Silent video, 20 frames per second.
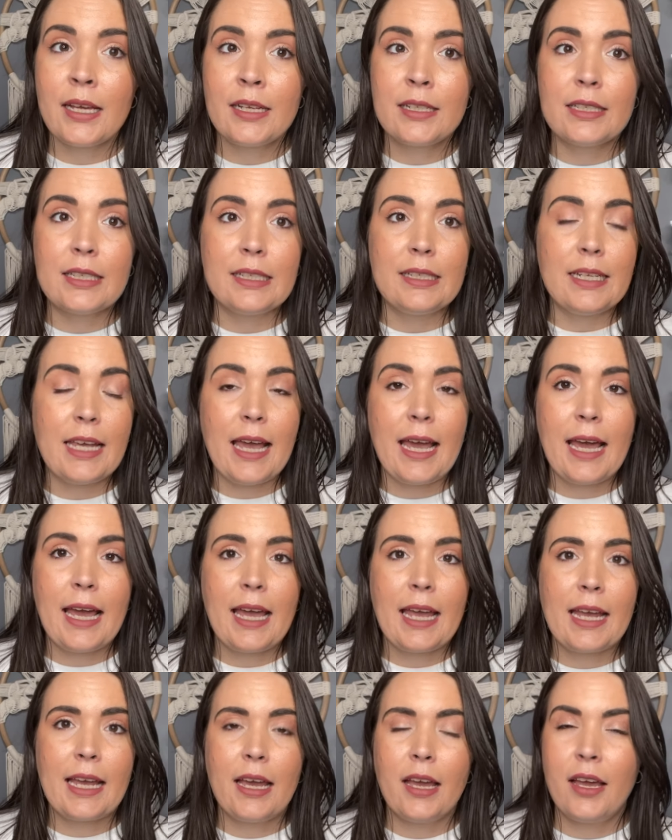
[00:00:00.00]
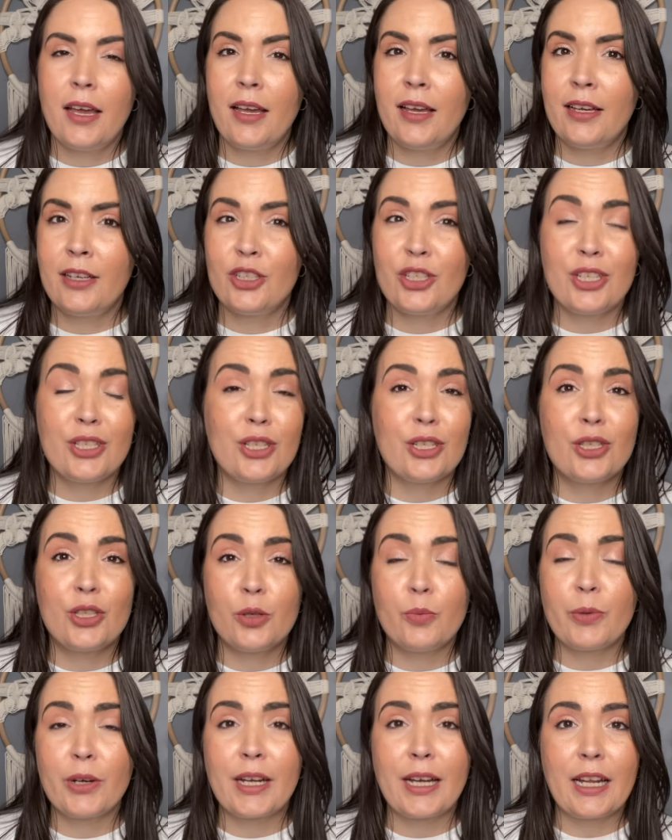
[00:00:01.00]
Today, it's just a
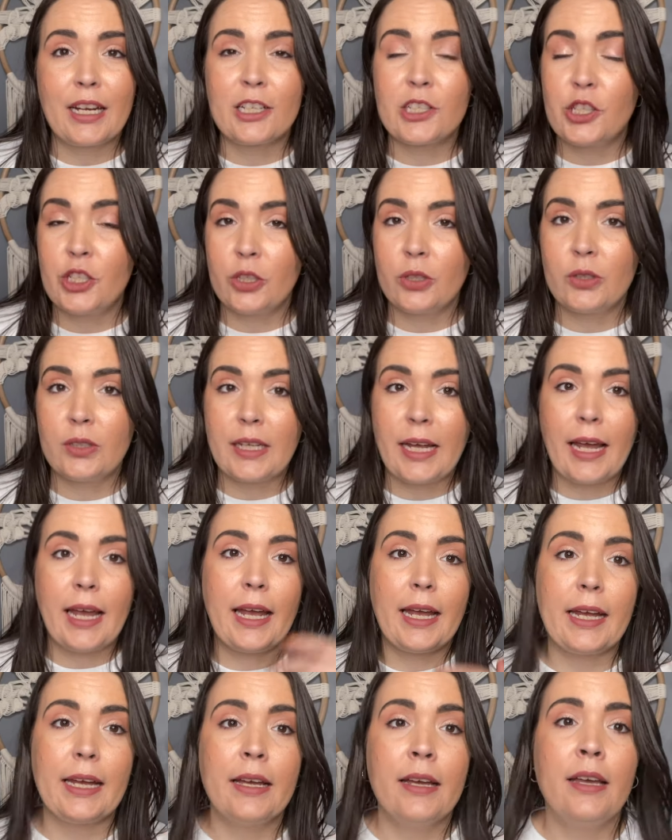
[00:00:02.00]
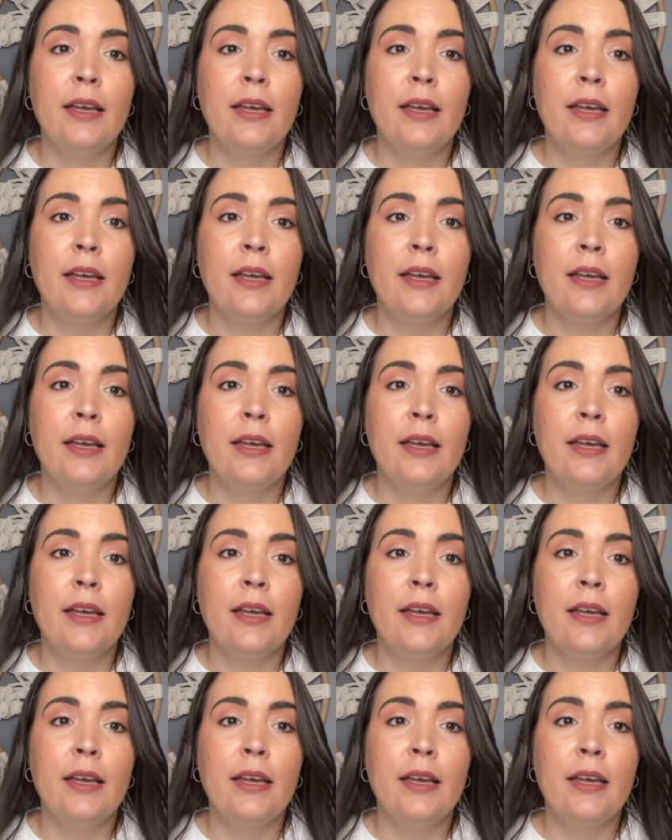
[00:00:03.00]
super kind of chill day.